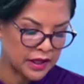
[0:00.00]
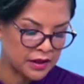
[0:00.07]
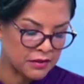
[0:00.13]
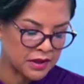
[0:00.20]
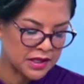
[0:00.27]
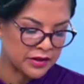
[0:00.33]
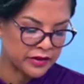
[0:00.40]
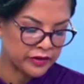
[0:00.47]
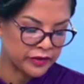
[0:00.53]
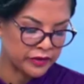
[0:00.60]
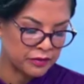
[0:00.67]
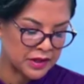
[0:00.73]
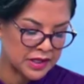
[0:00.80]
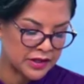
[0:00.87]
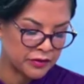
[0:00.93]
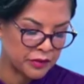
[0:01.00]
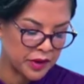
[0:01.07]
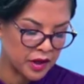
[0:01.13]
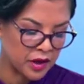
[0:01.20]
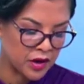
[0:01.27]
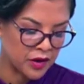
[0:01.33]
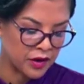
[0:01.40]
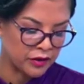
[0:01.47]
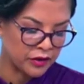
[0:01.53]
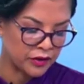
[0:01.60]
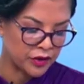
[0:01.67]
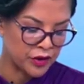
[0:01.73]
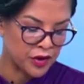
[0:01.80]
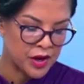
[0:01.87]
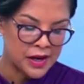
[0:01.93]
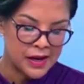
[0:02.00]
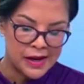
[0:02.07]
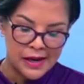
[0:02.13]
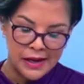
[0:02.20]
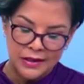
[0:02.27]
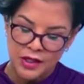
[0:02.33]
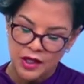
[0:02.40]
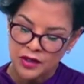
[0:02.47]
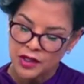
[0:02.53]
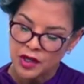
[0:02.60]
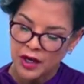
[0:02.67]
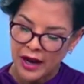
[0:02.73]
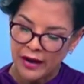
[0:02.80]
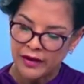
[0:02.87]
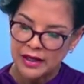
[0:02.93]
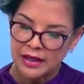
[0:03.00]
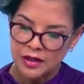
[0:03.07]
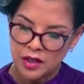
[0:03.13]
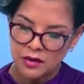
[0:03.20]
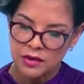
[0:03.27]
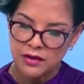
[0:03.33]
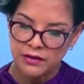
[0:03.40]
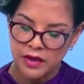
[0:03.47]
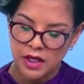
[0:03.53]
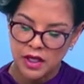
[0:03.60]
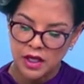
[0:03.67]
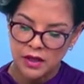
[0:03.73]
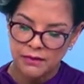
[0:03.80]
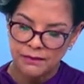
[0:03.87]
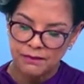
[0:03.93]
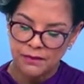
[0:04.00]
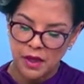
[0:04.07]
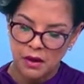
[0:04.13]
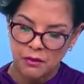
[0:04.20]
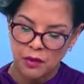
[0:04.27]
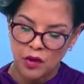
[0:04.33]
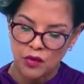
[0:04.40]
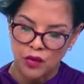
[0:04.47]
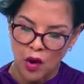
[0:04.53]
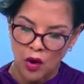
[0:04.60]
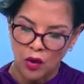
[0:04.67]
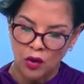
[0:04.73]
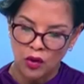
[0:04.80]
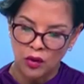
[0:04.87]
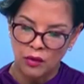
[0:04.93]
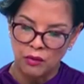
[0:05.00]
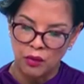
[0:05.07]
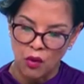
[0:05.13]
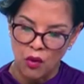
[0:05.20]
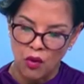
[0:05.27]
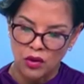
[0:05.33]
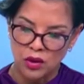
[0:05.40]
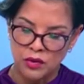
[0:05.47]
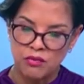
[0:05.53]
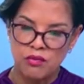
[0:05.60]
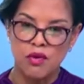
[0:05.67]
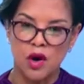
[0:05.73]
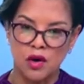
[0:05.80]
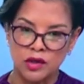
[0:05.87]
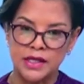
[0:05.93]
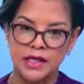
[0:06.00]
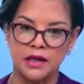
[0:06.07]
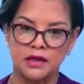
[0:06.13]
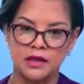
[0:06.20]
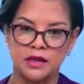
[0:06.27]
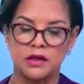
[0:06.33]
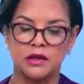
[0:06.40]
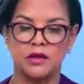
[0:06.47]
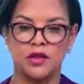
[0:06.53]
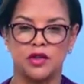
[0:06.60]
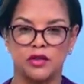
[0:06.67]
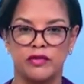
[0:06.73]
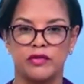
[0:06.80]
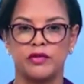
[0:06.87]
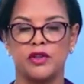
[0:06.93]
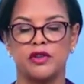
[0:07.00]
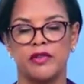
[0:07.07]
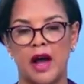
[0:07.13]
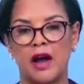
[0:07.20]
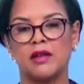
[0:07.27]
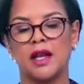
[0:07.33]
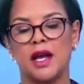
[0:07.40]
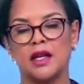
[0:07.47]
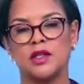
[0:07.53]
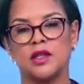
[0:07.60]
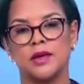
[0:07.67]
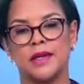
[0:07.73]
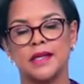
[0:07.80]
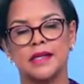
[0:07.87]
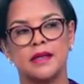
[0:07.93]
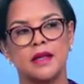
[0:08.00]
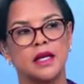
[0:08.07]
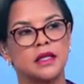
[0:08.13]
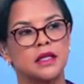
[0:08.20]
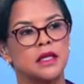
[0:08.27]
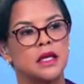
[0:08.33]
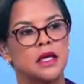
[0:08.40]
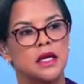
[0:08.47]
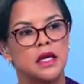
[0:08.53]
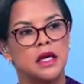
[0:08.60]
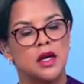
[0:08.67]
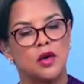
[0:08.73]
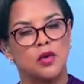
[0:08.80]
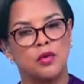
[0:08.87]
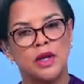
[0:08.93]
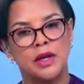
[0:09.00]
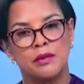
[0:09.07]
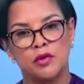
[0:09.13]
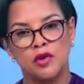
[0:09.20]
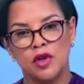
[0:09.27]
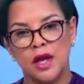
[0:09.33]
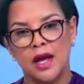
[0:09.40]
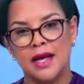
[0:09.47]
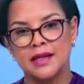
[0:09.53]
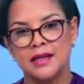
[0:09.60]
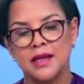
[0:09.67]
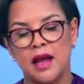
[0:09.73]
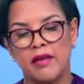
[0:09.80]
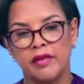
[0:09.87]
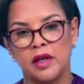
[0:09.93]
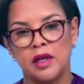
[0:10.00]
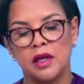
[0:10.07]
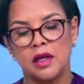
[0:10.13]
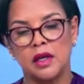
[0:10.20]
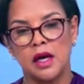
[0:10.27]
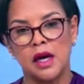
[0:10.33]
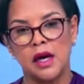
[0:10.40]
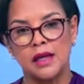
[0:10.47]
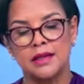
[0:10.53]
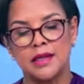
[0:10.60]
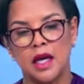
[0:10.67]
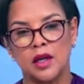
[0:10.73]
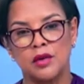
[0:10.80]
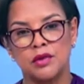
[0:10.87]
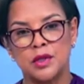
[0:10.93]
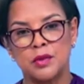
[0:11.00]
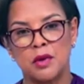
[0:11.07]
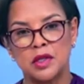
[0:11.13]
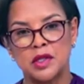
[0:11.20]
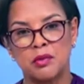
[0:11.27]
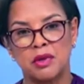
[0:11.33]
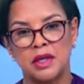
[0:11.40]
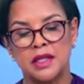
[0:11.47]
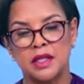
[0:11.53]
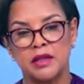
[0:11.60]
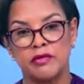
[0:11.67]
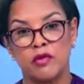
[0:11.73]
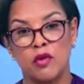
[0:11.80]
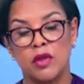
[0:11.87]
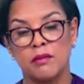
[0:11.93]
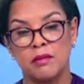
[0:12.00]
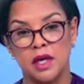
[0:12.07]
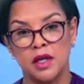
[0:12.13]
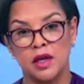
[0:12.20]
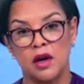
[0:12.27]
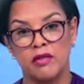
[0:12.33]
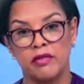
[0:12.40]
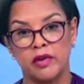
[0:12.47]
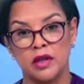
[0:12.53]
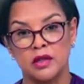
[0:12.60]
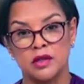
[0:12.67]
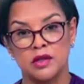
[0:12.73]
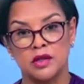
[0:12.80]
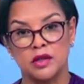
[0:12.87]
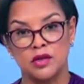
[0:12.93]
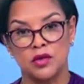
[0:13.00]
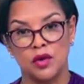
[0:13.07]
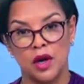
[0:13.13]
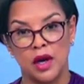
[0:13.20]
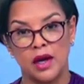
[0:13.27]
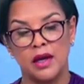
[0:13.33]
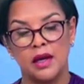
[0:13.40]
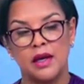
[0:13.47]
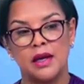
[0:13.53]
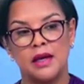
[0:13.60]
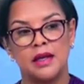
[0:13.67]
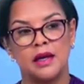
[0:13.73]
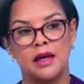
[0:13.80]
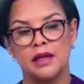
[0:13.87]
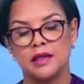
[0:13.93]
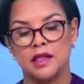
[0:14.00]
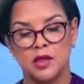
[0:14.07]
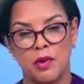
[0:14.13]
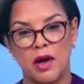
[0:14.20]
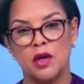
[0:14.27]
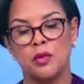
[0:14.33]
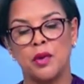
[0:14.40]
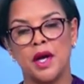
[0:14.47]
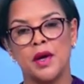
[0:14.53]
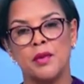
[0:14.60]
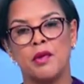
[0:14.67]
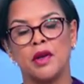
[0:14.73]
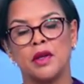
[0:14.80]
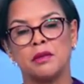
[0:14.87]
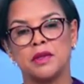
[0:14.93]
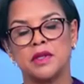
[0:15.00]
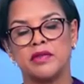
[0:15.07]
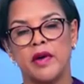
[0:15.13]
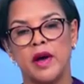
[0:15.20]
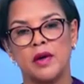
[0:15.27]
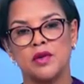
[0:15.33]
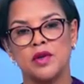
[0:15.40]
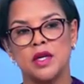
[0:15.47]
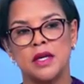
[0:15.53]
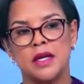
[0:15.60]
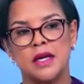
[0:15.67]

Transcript: he must have been going through. So Karen, in terms of the parole board process, you've outlined to us that William Nkuna has never taken responsibility for the murder of Frances Rasuge, despite where her body was found.